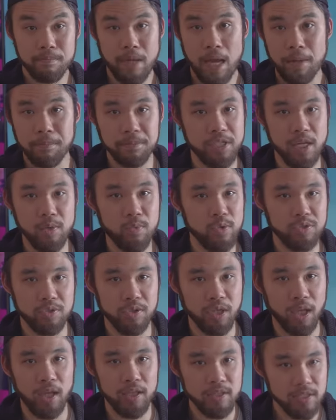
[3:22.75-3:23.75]
Palpatine was
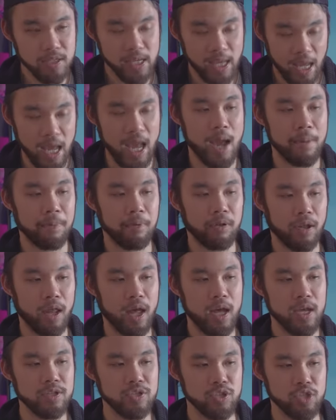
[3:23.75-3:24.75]
looking to
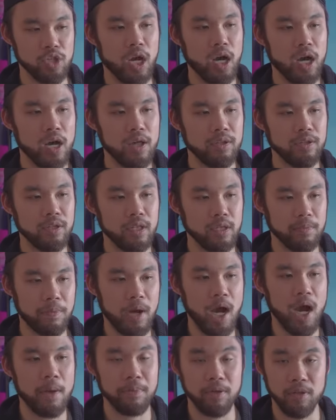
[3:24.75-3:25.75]
capitalize on the
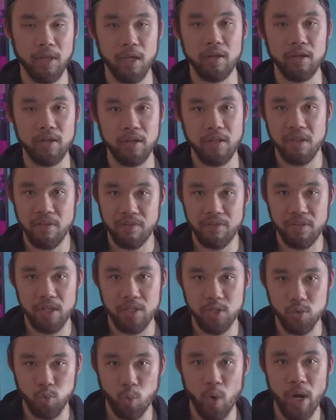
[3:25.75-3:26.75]
popularity of
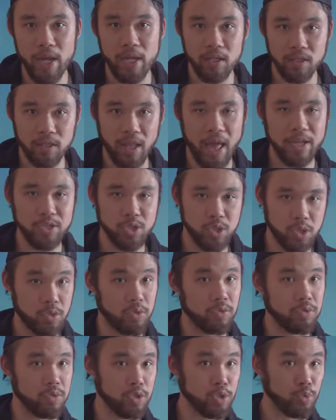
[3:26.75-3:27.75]
these white-clad
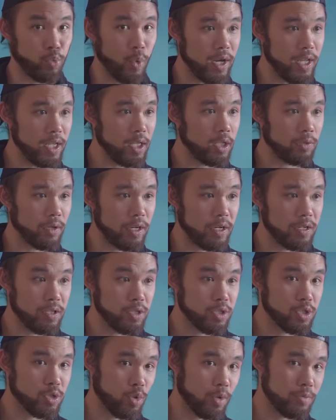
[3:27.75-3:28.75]
soldiers when he created
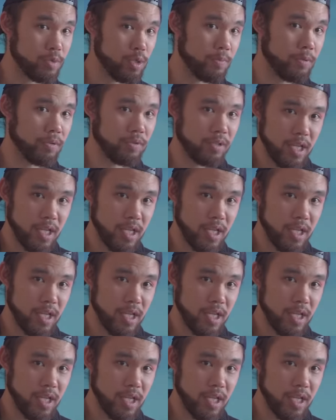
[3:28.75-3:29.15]
the Stormtrooper